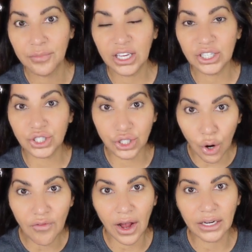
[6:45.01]
he's
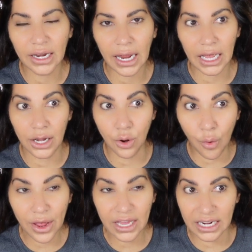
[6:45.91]
so fucking
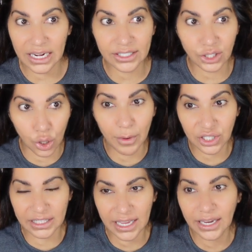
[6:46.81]
annoying and he needs so much
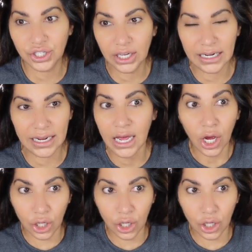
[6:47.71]
attention and